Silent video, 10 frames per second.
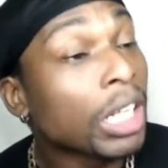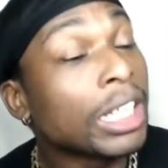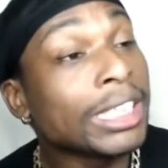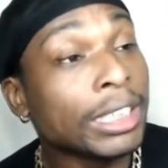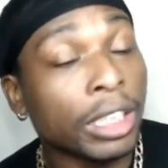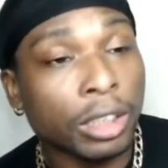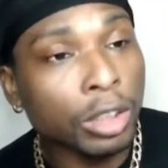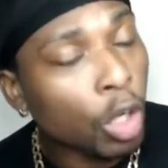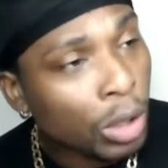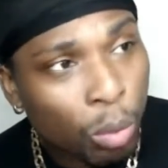Listen,
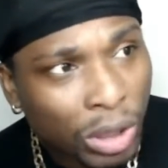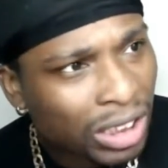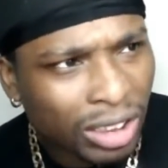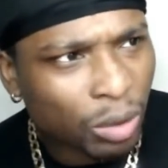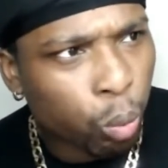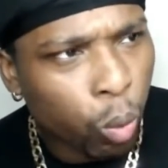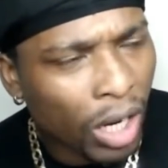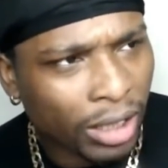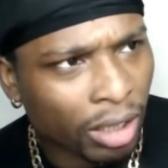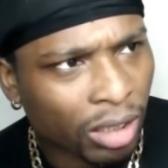no, there wasn't just
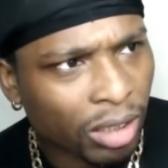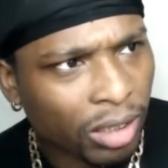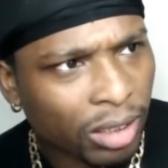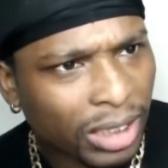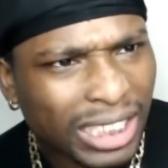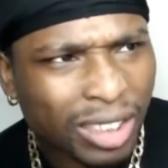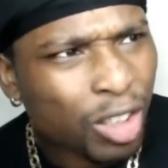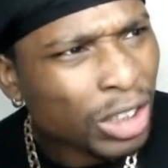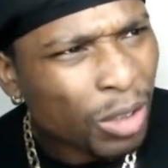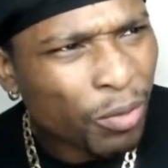one. There's
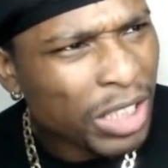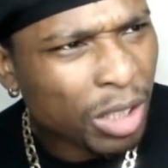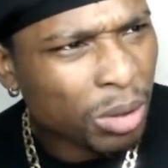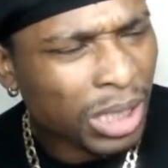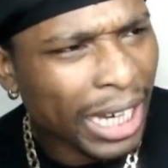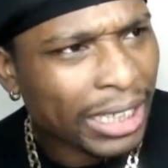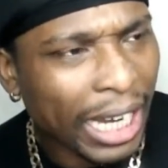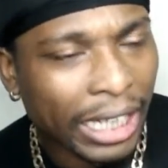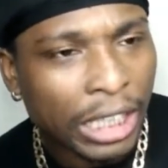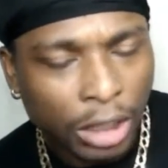lots of videos like
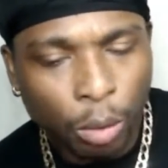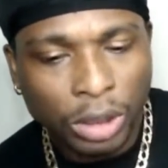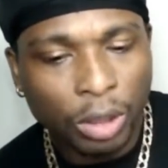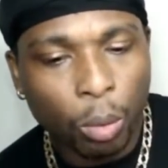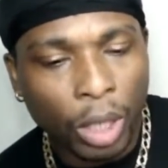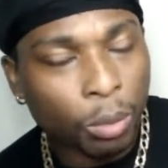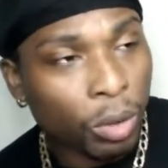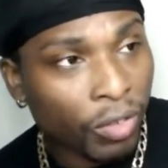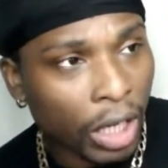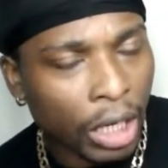that. There was the one
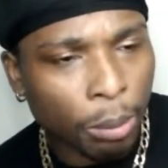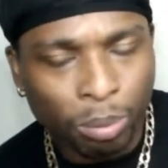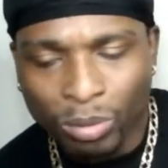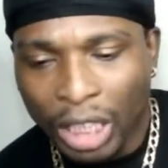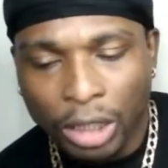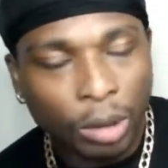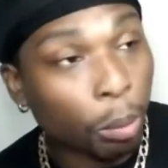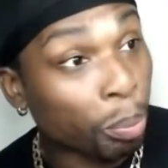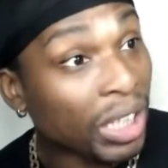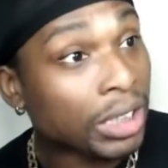with
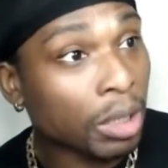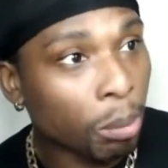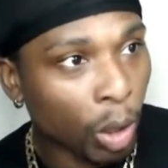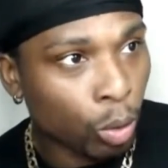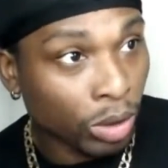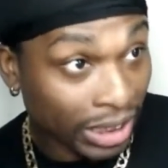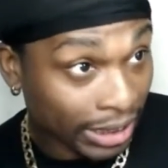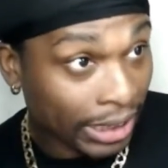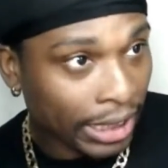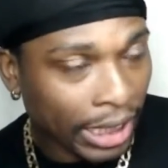B Simone
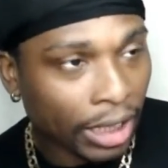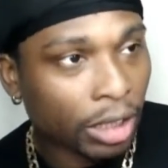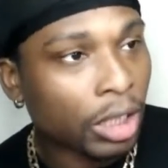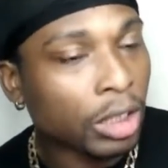said it.